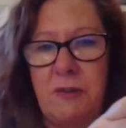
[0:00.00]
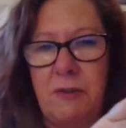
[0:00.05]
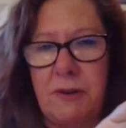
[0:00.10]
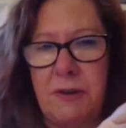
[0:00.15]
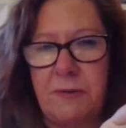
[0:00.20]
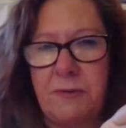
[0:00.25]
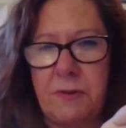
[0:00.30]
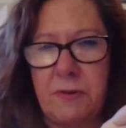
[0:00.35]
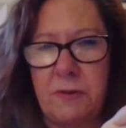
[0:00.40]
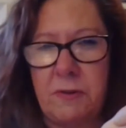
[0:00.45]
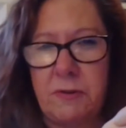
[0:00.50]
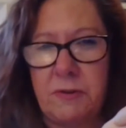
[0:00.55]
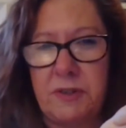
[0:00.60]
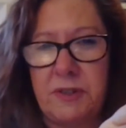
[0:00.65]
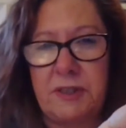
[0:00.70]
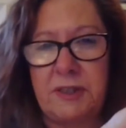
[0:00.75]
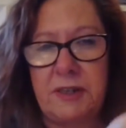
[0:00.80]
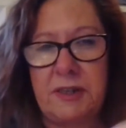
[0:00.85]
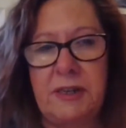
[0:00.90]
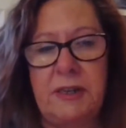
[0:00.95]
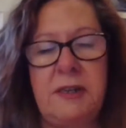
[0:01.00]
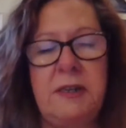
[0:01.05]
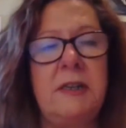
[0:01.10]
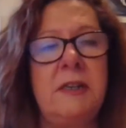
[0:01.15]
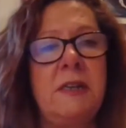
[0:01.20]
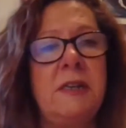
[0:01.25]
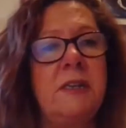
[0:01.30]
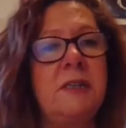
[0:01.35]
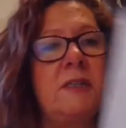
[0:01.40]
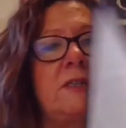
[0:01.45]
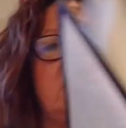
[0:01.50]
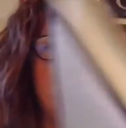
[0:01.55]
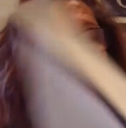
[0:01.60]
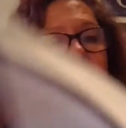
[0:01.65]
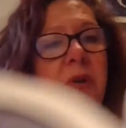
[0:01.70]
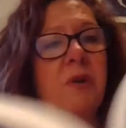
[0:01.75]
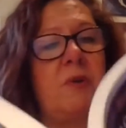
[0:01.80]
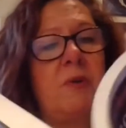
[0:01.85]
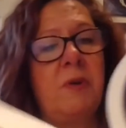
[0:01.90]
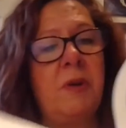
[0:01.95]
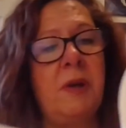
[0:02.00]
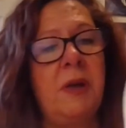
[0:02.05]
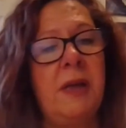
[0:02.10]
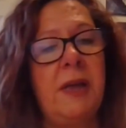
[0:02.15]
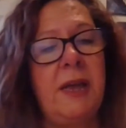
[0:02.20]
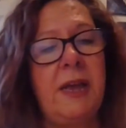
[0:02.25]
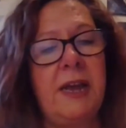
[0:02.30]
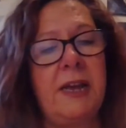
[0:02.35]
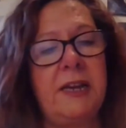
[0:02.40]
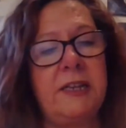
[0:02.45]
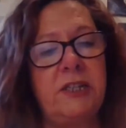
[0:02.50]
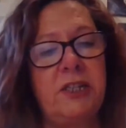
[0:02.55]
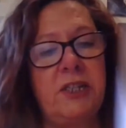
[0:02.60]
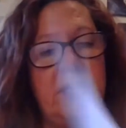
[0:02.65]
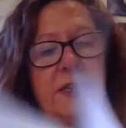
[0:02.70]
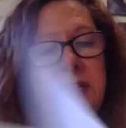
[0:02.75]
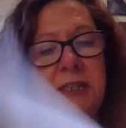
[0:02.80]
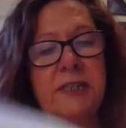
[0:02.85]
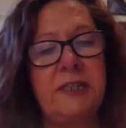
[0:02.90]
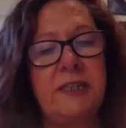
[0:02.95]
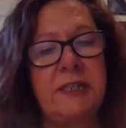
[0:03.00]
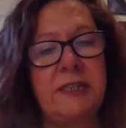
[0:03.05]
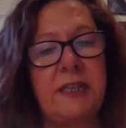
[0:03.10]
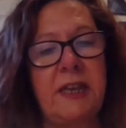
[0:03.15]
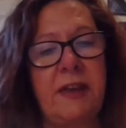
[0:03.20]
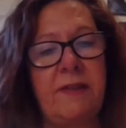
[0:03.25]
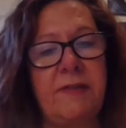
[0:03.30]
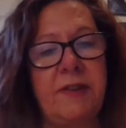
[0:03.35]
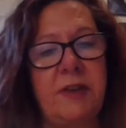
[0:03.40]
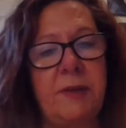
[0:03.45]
an oil for Ostra. So, and he does have